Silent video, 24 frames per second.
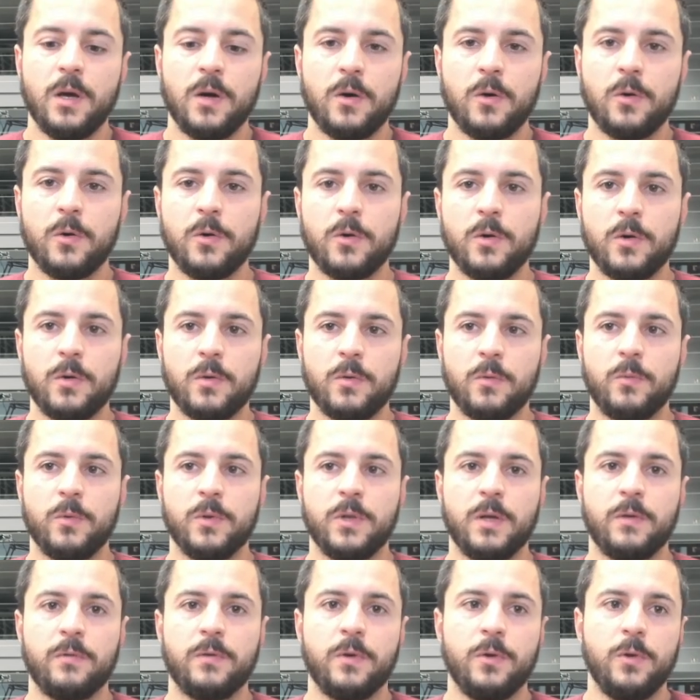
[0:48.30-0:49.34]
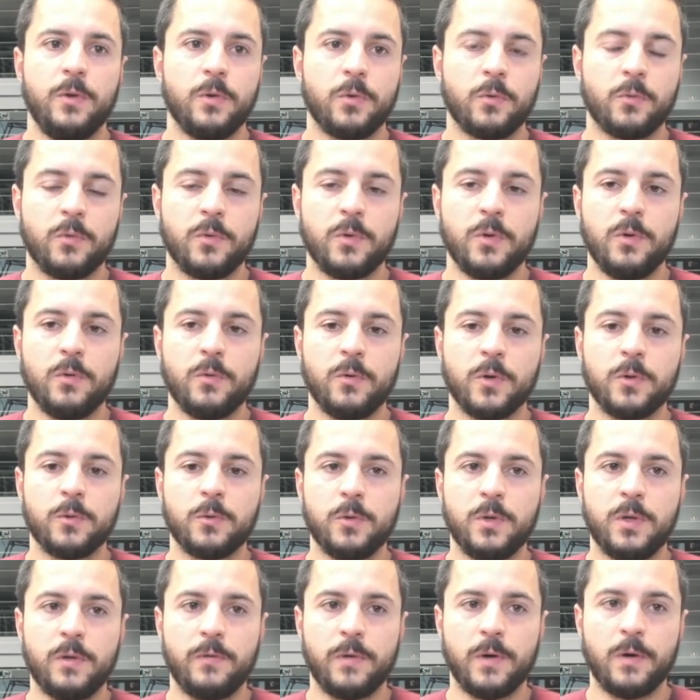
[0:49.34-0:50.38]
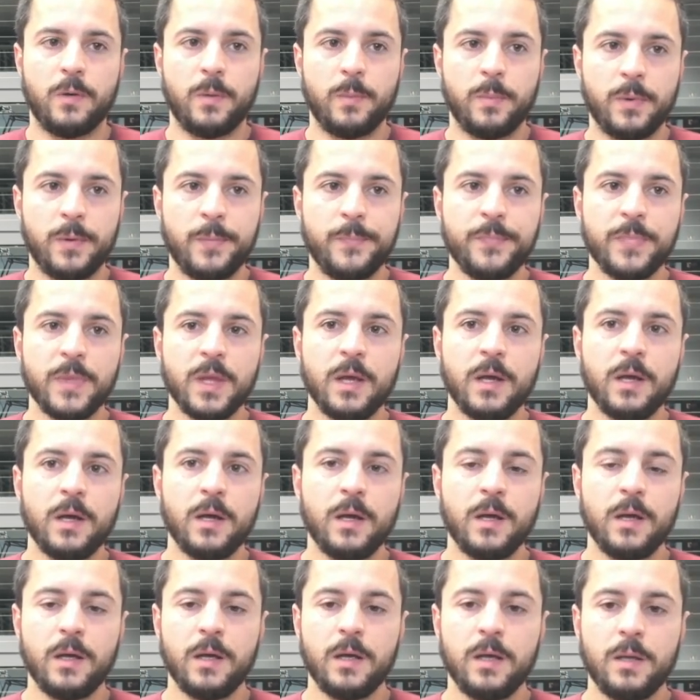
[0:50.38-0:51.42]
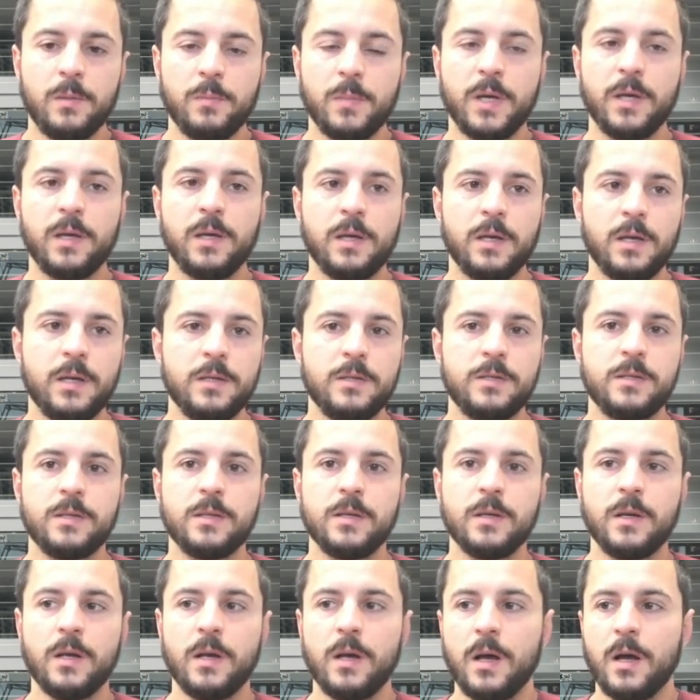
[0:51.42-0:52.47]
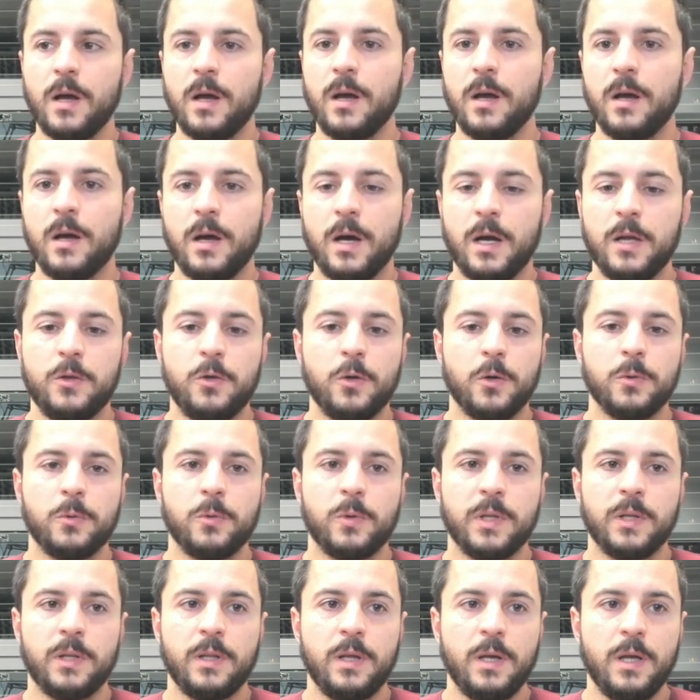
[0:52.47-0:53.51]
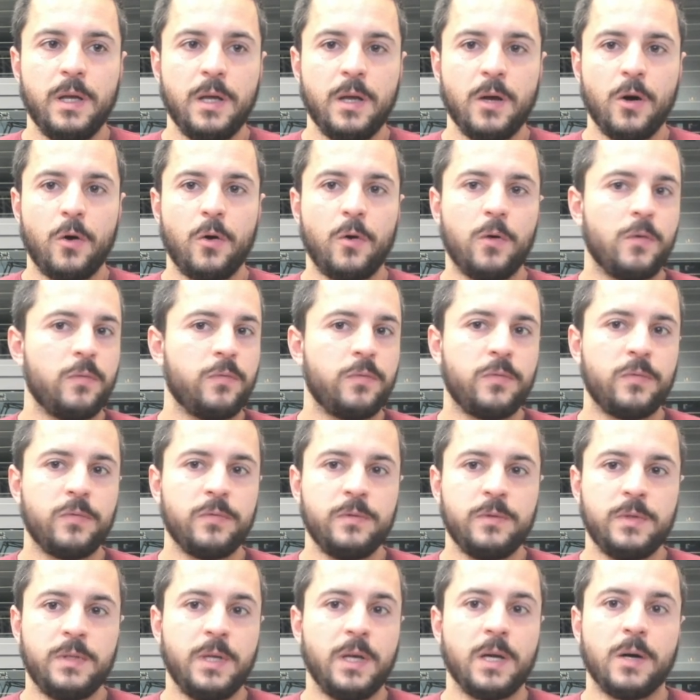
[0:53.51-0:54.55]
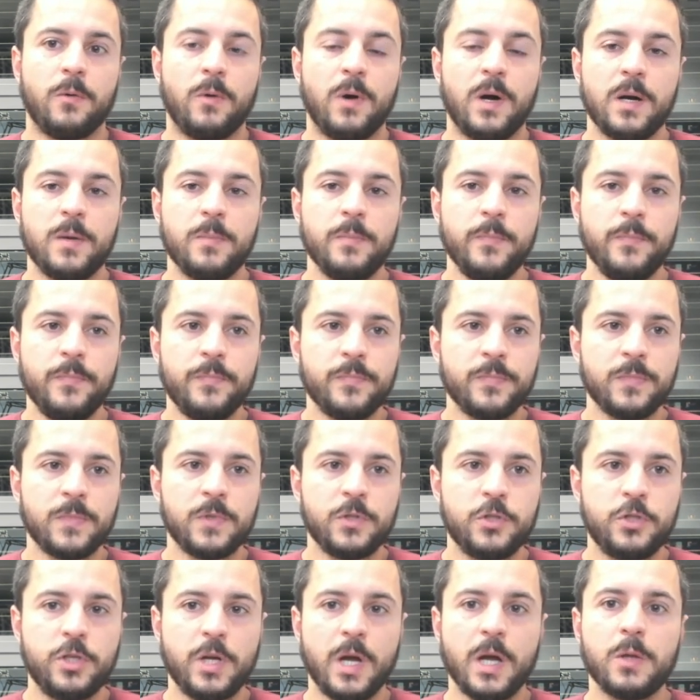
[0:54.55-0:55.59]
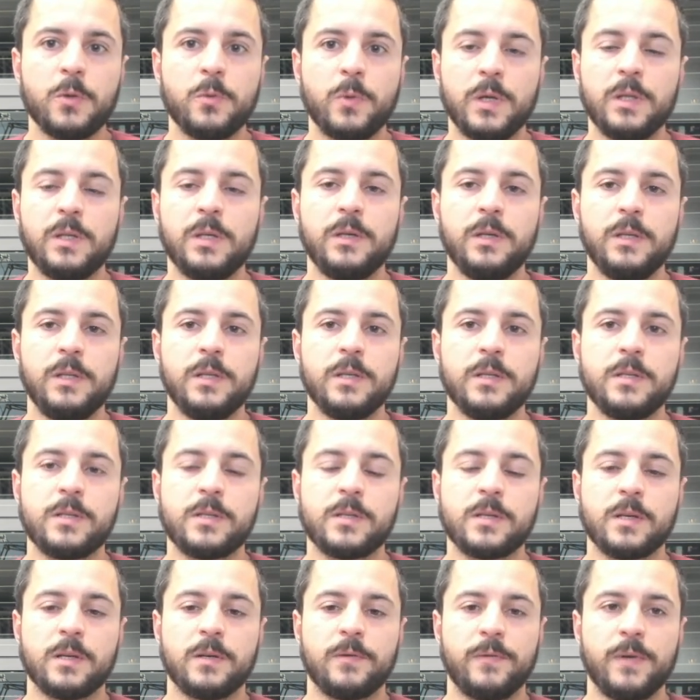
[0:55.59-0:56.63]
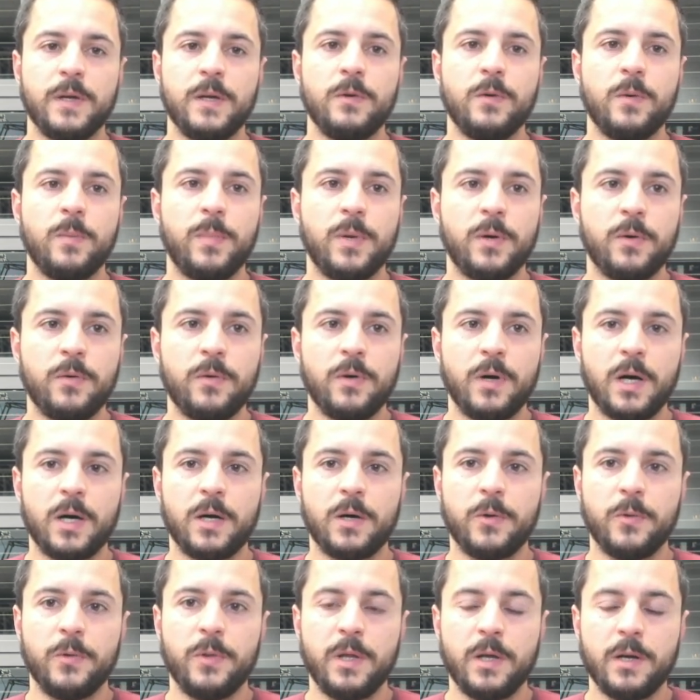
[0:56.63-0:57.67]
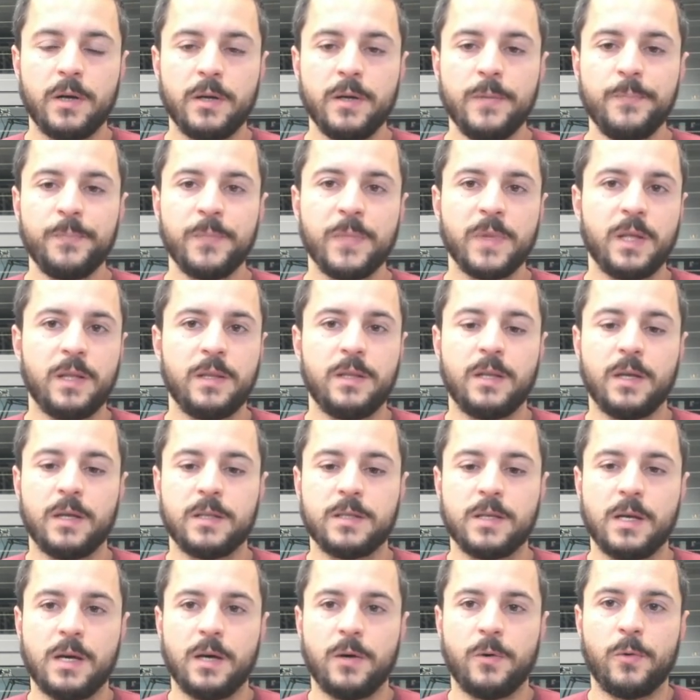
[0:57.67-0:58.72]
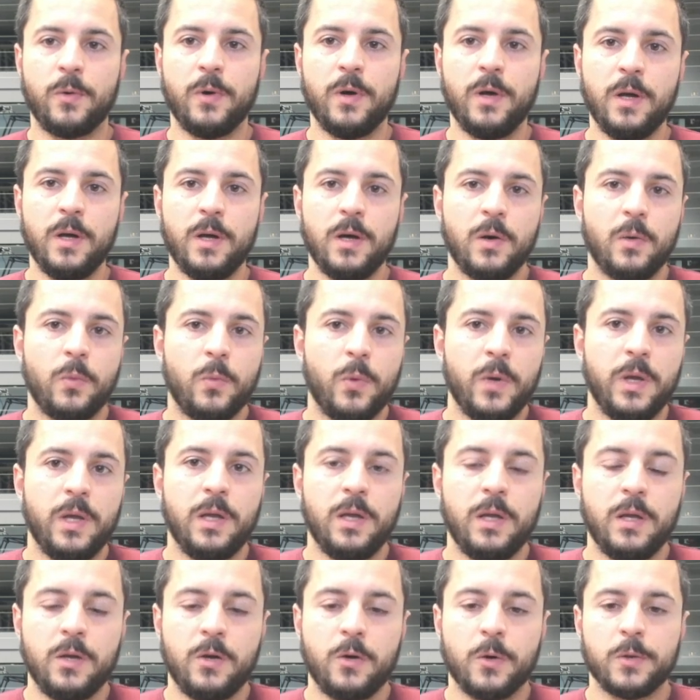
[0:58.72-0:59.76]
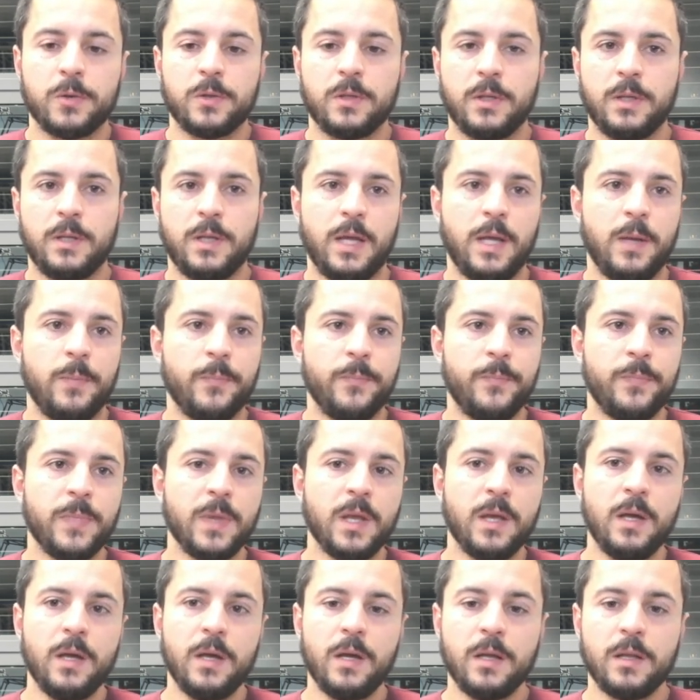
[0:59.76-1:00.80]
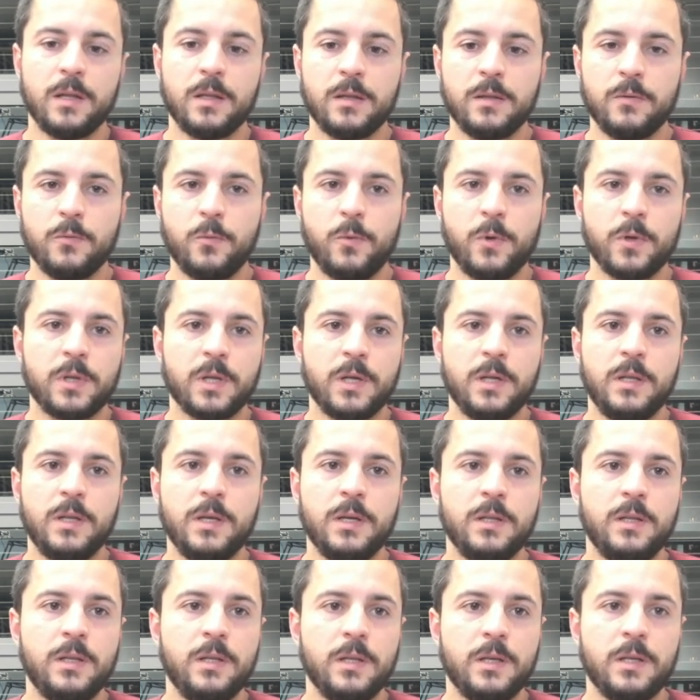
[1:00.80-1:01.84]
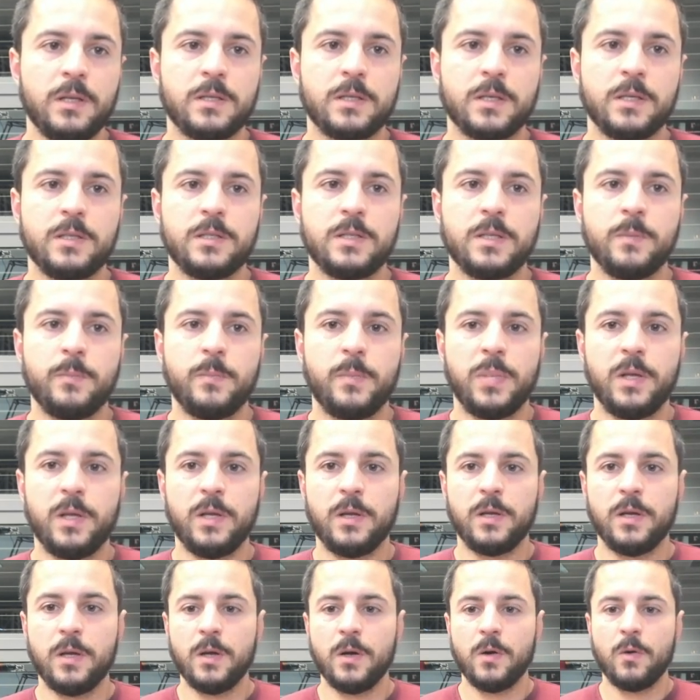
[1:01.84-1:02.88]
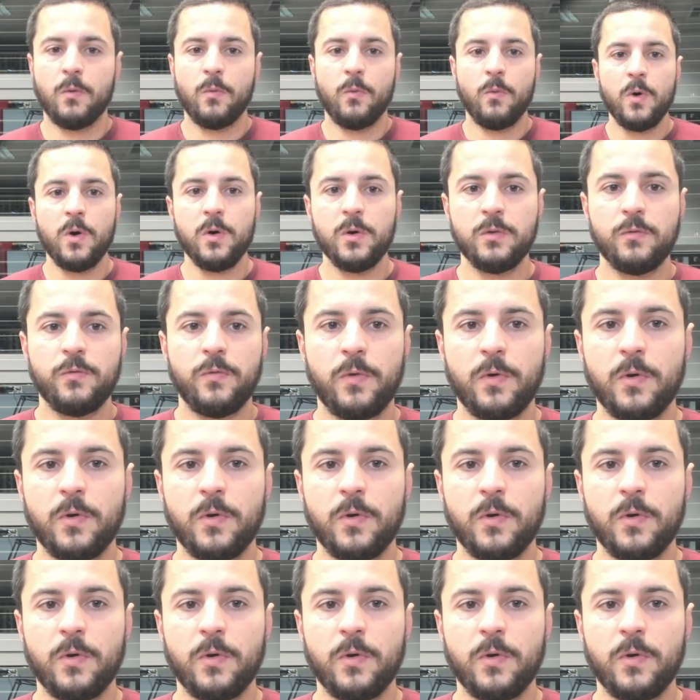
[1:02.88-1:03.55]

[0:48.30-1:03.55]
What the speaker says: or whatever you want to develop. In my case, I thought one day of the alarm, checked whether it is available out there, and that's how we got the name. What I did is I simply looked